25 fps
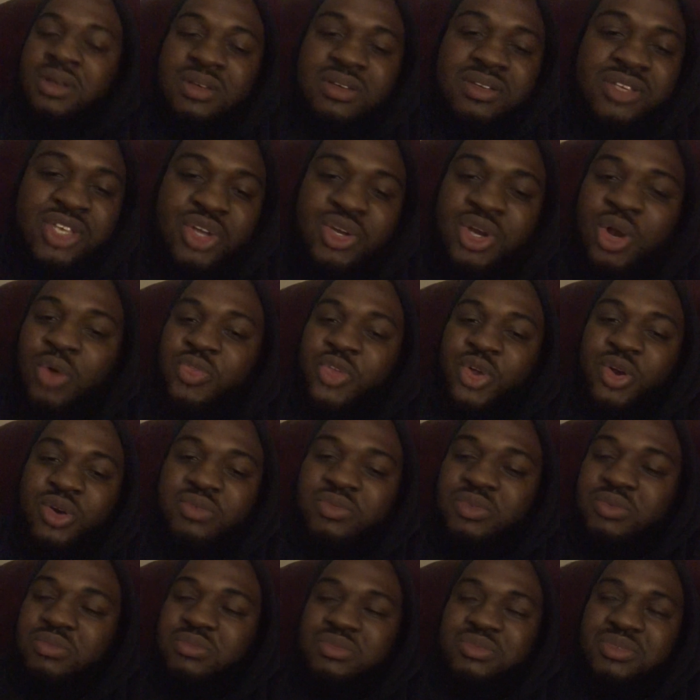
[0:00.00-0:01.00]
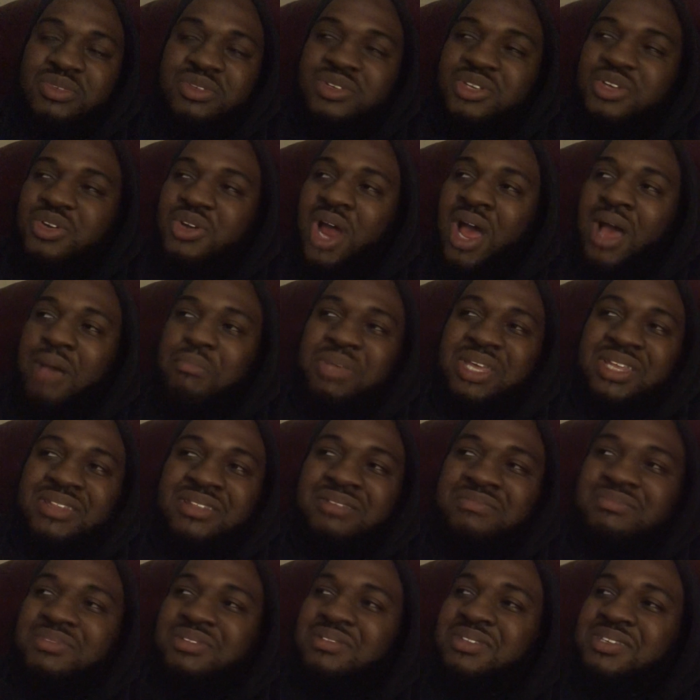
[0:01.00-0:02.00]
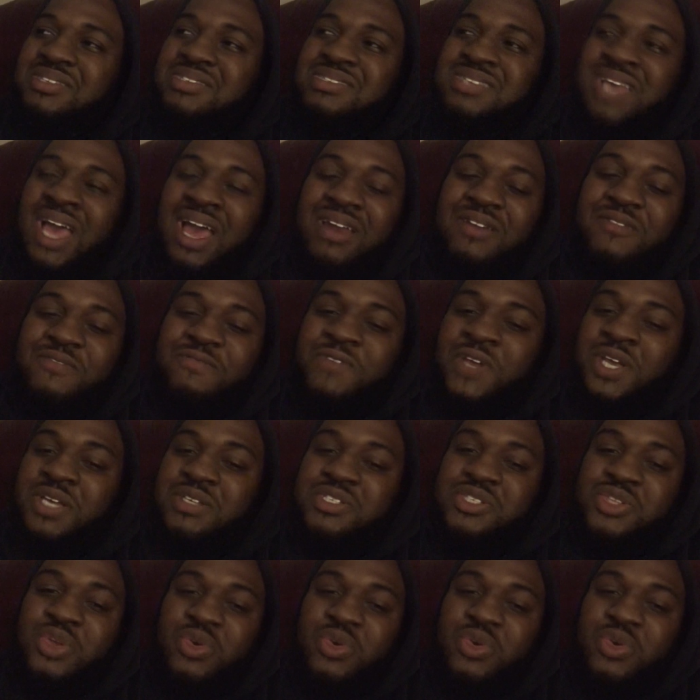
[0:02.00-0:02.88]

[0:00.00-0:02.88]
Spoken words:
you know, they're, you know, I mean, the side effects,